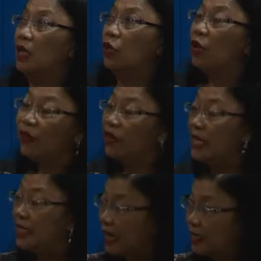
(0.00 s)
not very
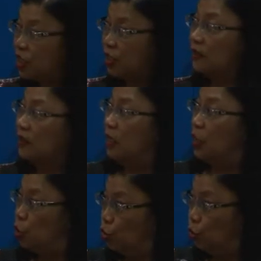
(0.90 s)
intelligent
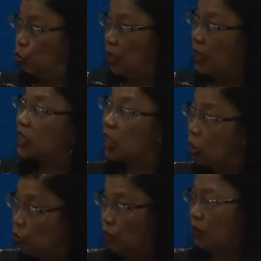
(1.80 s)
to
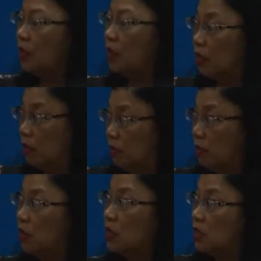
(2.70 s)
exclude
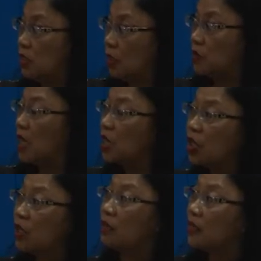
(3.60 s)
a, a
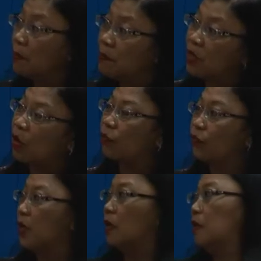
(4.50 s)
substantial number of
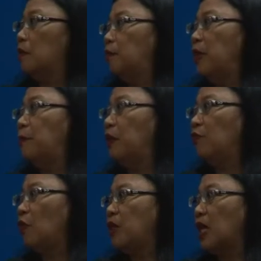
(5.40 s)
uh, people
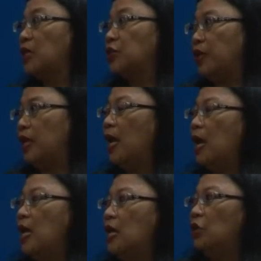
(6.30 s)
from the country.
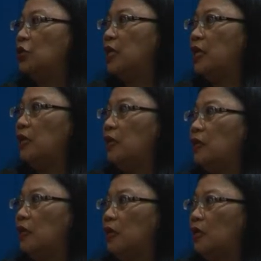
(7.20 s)
You
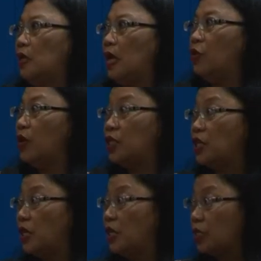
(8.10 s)
see, the
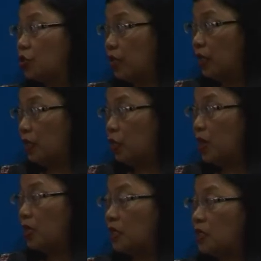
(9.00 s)
education industry in the
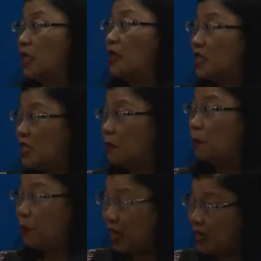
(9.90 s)
US is a $30
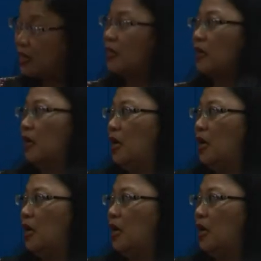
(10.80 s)
billion